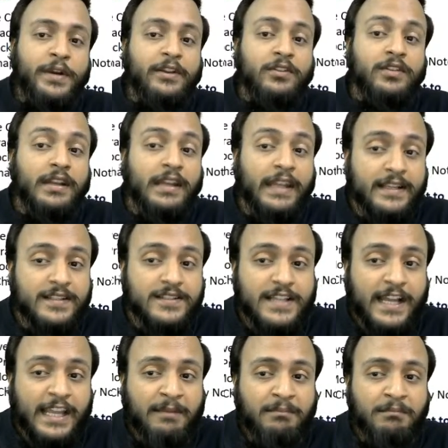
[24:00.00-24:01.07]
on the next
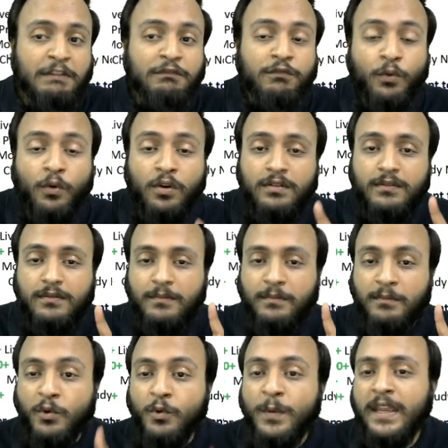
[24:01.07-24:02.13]
time. Before
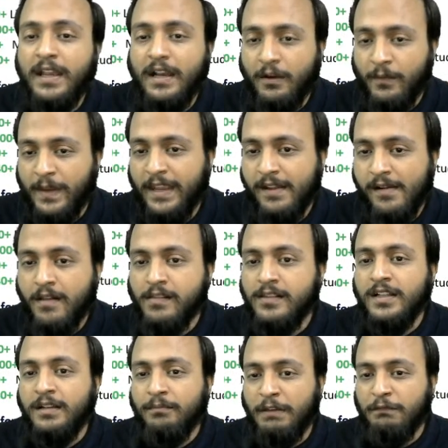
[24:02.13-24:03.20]
moving away,
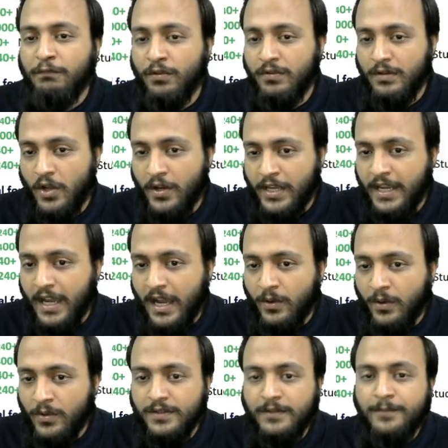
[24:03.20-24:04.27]
before logging
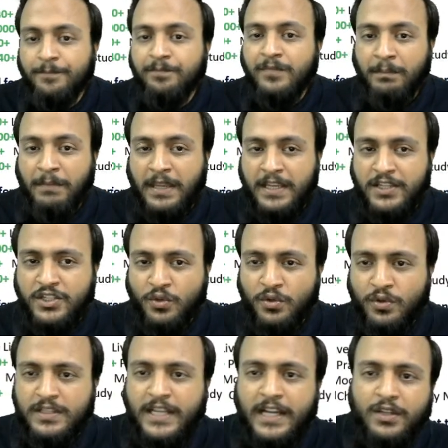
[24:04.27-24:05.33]
out, make
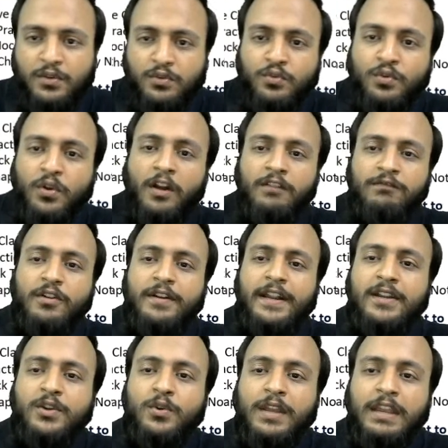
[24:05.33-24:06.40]
sure that you do not
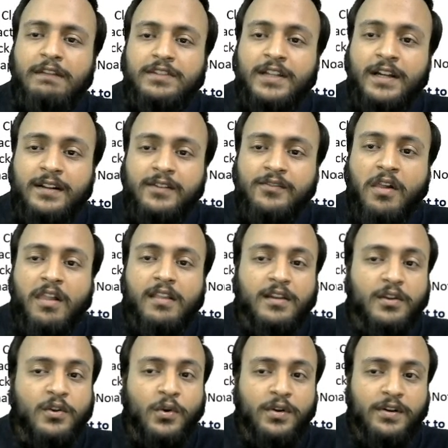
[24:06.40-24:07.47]
forget to give the
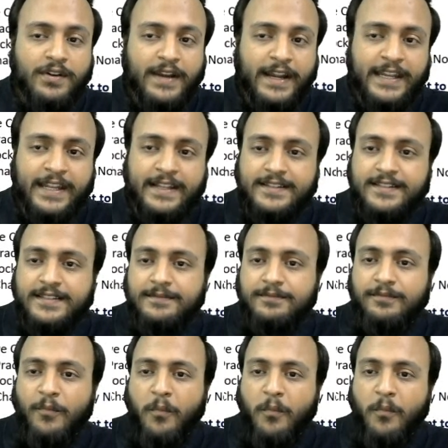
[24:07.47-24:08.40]
good ratings.